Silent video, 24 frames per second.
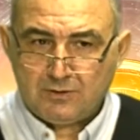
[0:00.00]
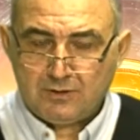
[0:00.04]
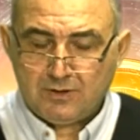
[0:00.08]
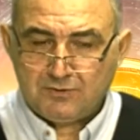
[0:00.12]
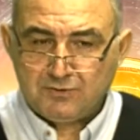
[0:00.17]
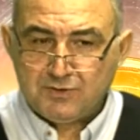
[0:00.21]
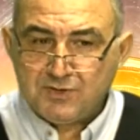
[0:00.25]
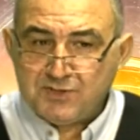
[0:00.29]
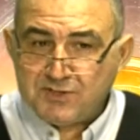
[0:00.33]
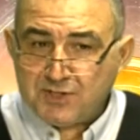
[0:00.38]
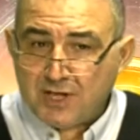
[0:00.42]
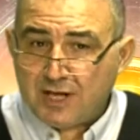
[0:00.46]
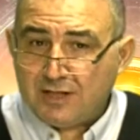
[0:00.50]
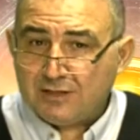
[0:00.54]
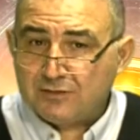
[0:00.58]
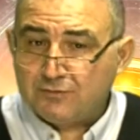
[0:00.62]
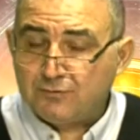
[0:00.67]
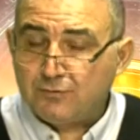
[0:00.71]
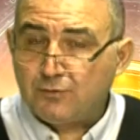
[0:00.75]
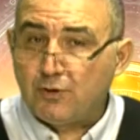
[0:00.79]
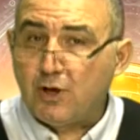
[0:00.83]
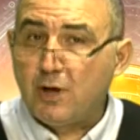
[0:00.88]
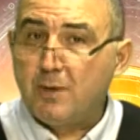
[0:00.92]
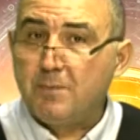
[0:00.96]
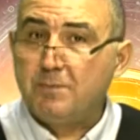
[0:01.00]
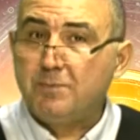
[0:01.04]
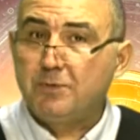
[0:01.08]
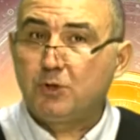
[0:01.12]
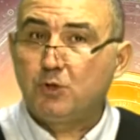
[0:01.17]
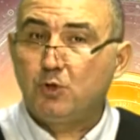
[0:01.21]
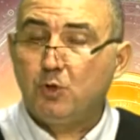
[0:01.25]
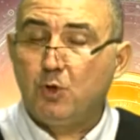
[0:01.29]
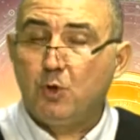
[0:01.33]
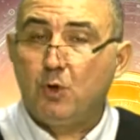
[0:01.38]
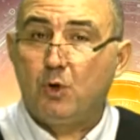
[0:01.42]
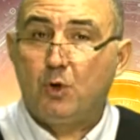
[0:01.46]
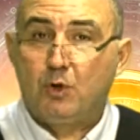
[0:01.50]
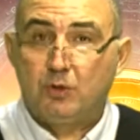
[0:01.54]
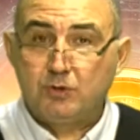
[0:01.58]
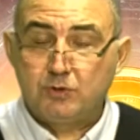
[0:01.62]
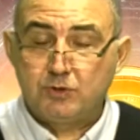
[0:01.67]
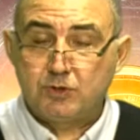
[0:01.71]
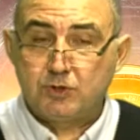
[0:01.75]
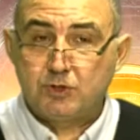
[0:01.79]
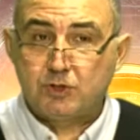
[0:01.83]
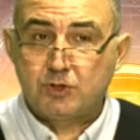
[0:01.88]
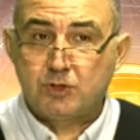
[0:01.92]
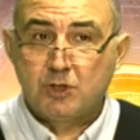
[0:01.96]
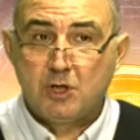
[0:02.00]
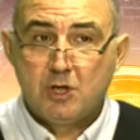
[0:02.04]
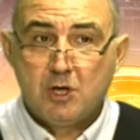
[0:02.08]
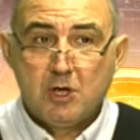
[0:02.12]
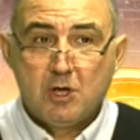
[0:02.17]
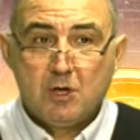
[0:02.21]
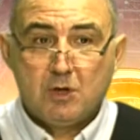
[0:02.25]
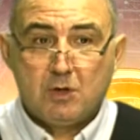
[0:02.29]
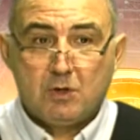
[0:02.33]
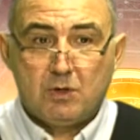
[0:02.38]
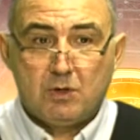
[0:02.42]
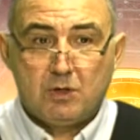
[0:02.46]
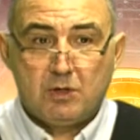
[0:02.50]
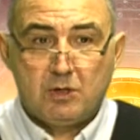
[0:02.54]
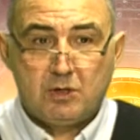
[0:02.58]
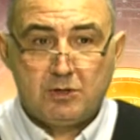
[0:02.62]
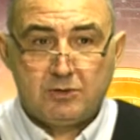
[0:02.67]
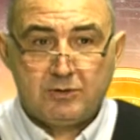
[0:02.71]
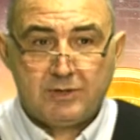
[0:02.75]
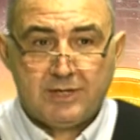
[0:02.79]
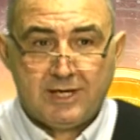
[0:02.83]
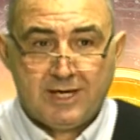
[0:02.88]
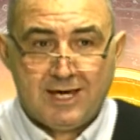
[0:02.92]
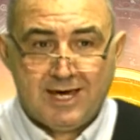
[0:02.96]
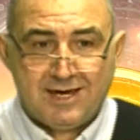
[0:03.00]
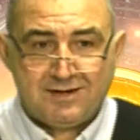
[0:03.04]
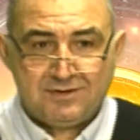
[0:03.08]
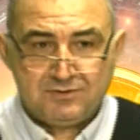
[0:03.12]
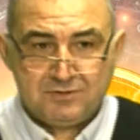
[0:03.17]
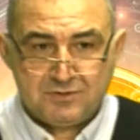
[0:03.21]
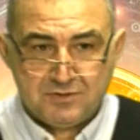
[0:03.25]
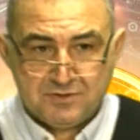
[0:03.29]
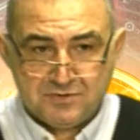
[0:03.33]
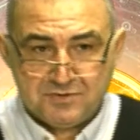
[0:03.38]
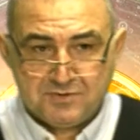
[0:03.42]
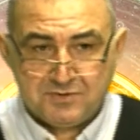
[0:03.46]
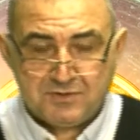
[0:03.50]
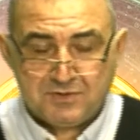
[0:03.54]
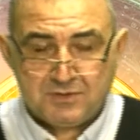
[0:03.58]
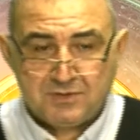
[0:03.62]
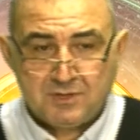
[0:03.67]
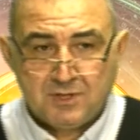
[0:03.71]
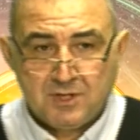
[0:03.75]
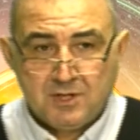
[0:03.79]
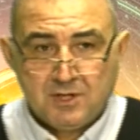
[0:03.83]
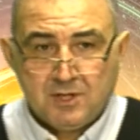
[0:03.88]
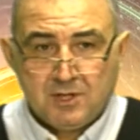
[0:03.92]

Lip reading: result from the courts or inheritance,